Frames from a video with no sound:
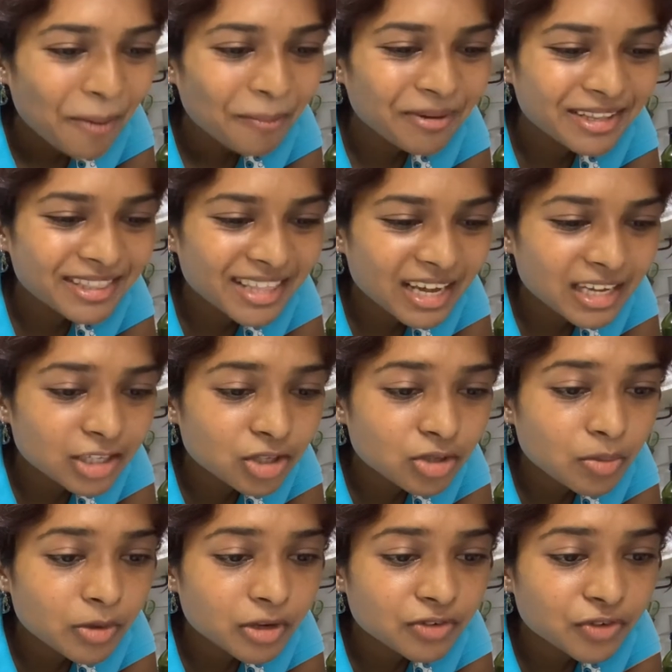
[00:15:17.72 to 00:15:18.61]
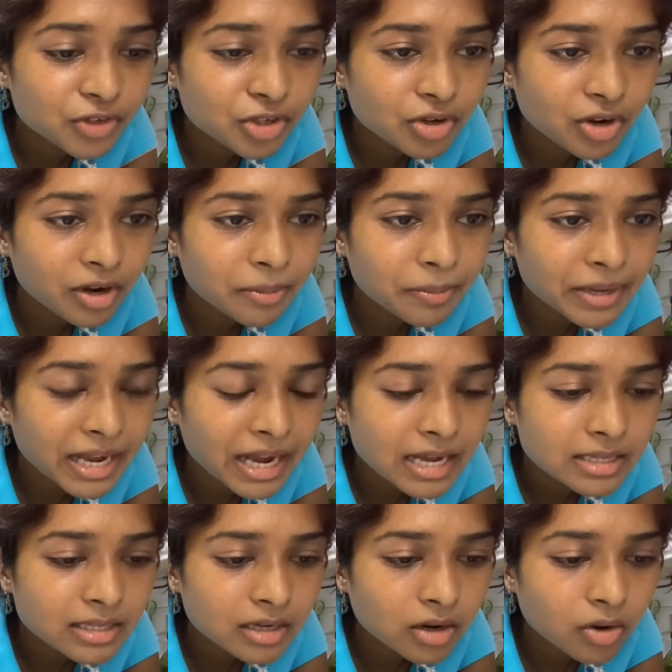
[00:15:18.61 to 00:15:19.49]
but thanks so much for joining me
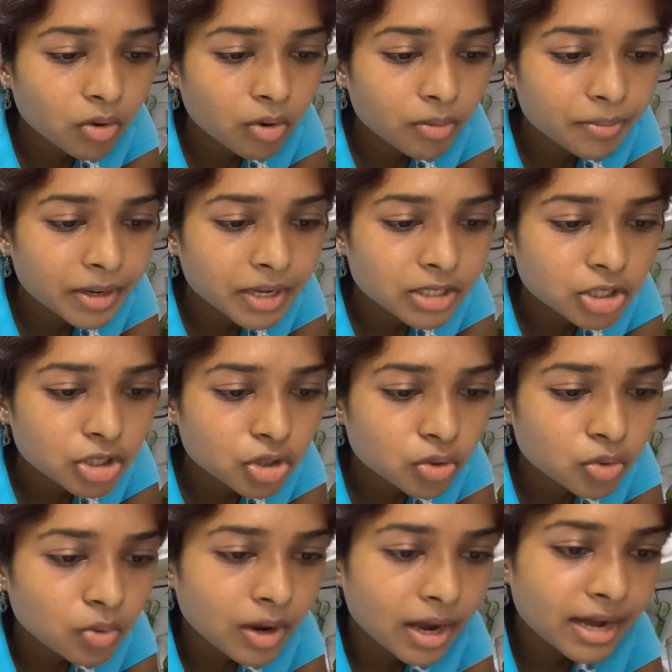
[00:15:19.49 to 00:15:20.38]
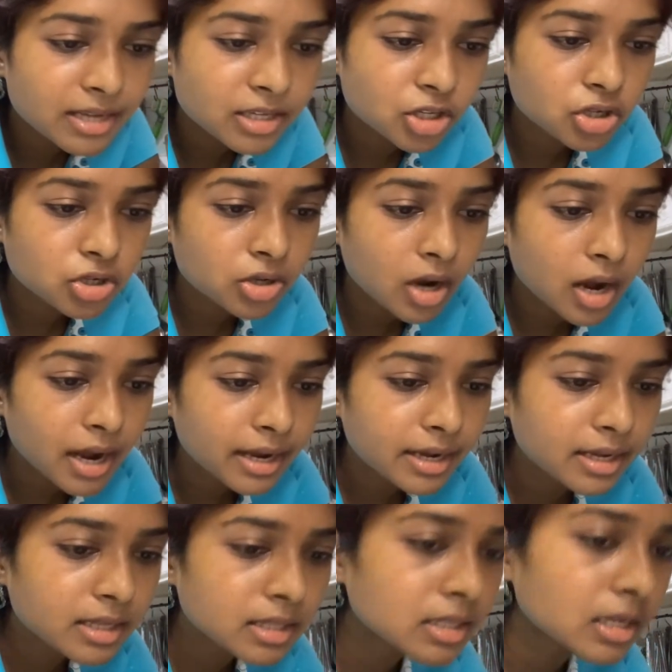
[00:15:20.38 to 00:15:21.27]
guys and i hope that you guys try it